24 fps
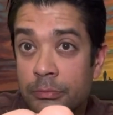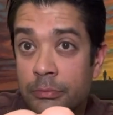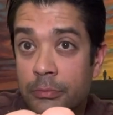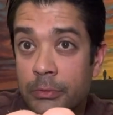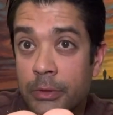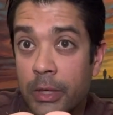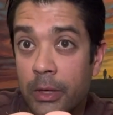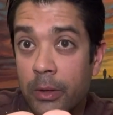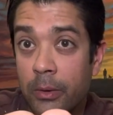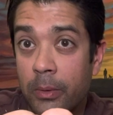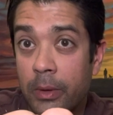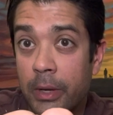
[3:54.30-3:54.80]

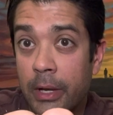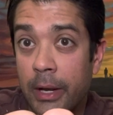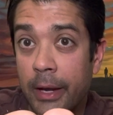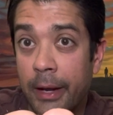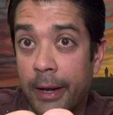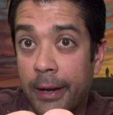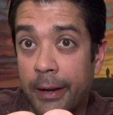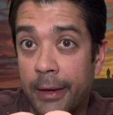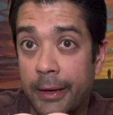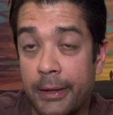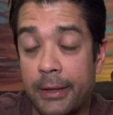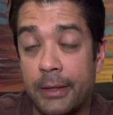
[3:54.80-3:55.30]

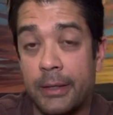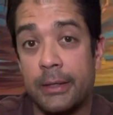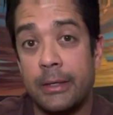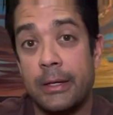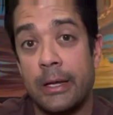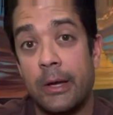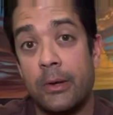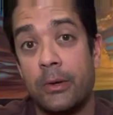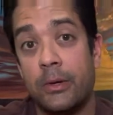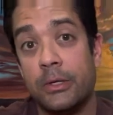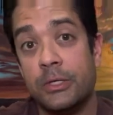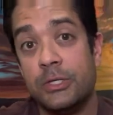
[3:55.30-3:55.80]
Okay,
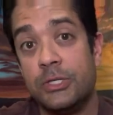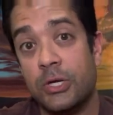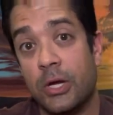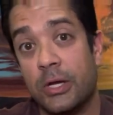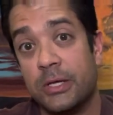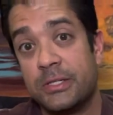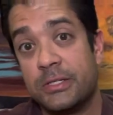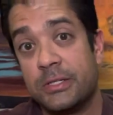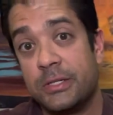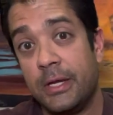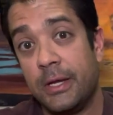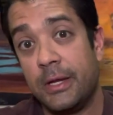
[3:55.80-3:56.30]
now to
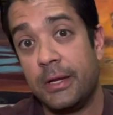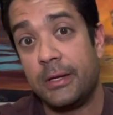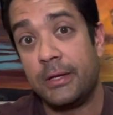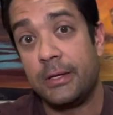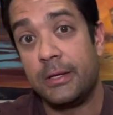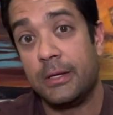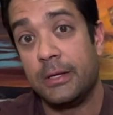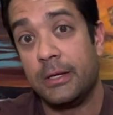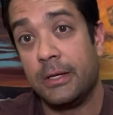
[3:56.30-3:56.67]
adjust it,